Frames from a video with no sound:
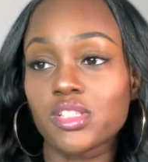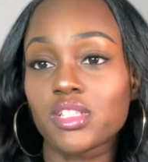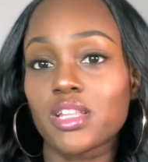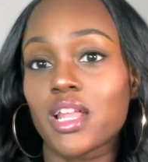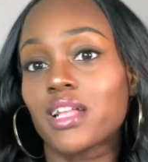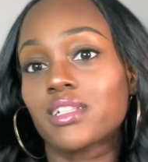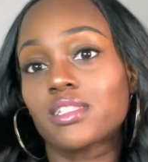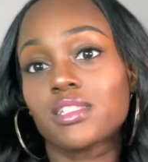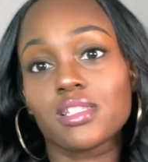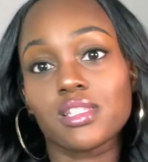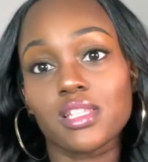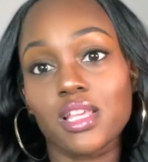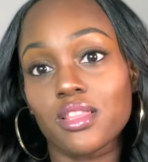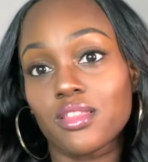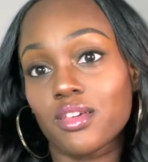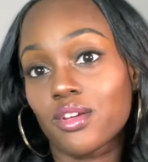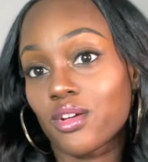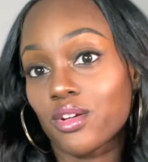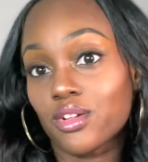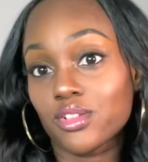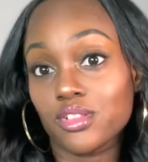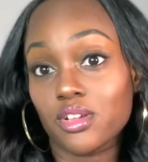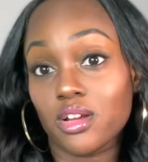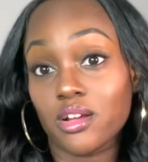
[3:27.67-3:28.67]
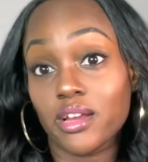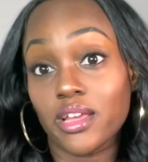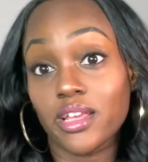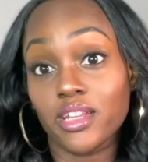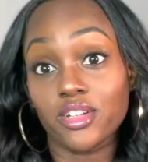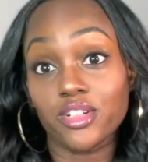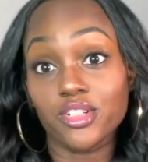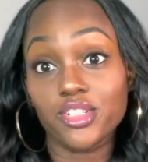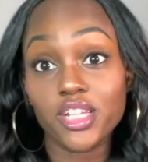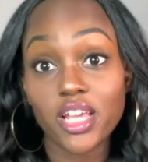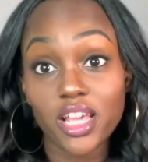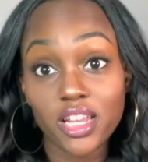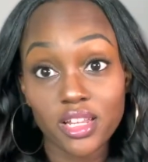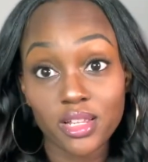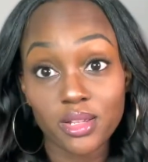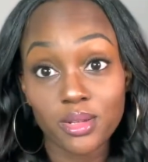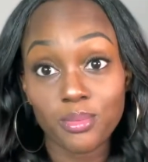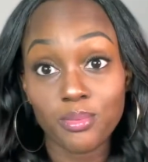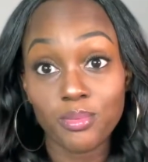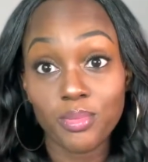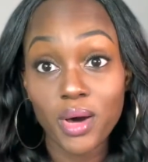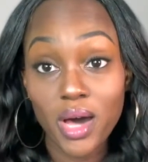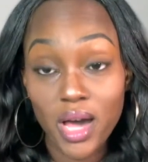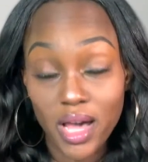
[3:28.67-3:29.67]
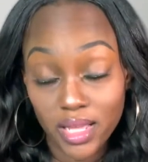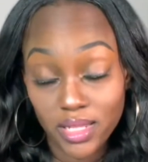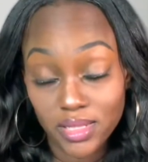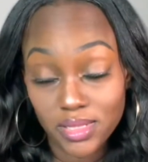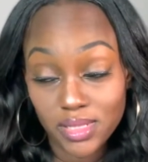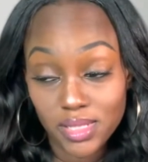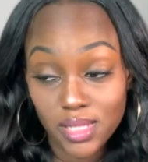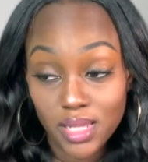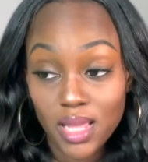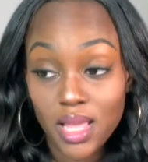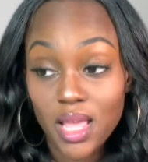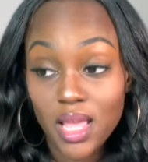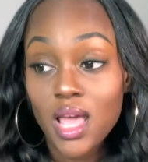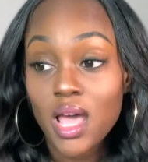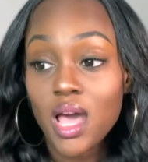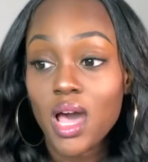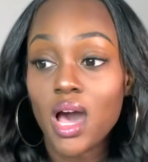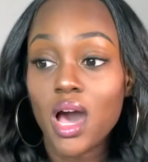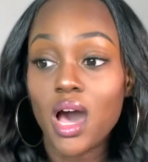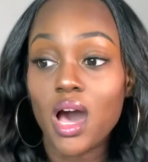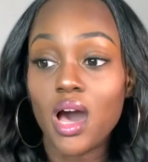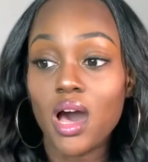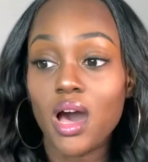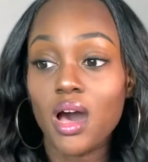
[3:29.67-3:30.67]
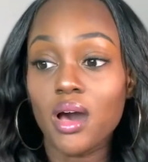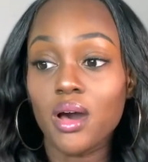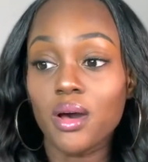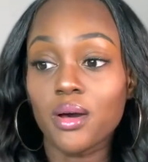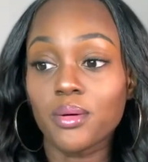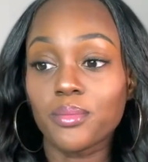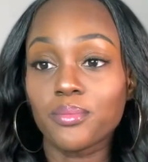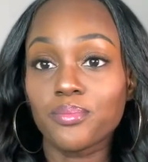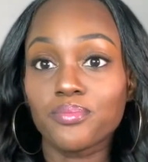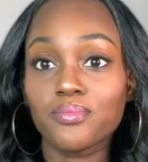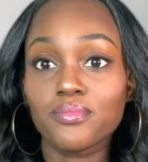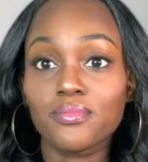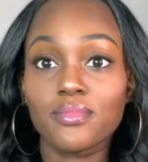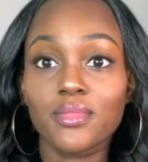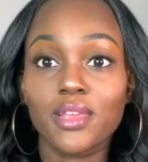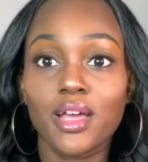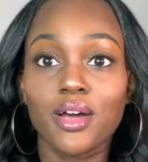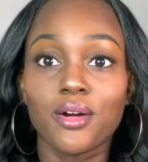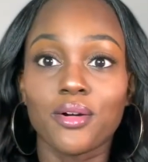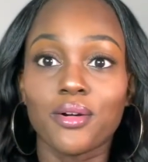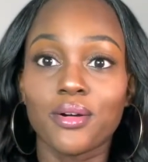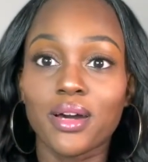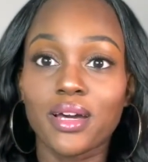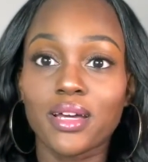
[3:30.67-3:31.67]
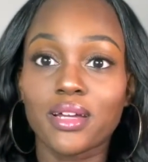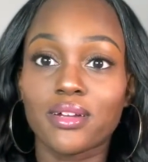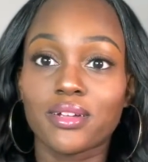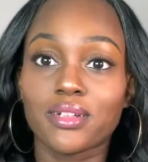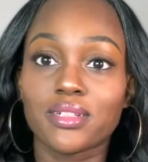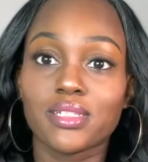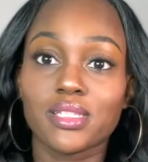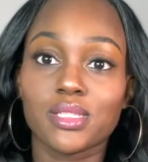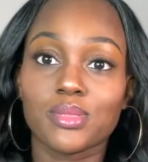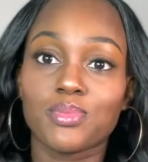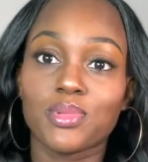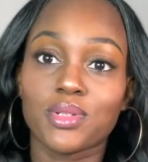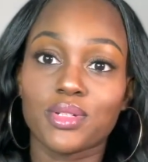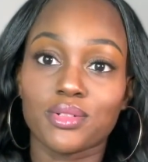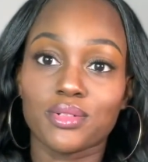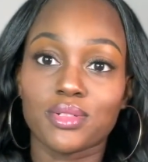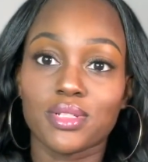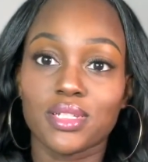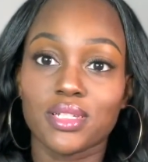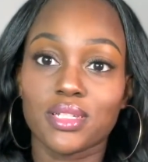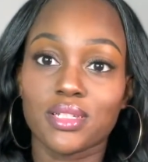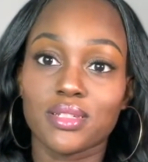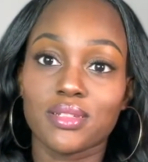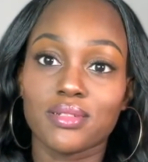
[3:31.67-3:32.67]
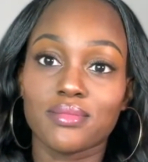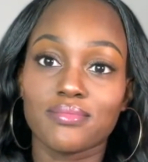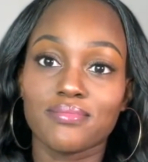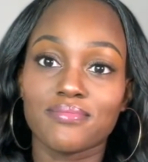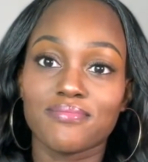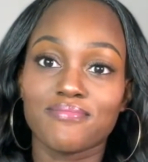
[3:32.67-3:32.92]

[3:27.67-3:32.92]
Not to say that girls aren't energetic, but, um, oh, I already spilled it.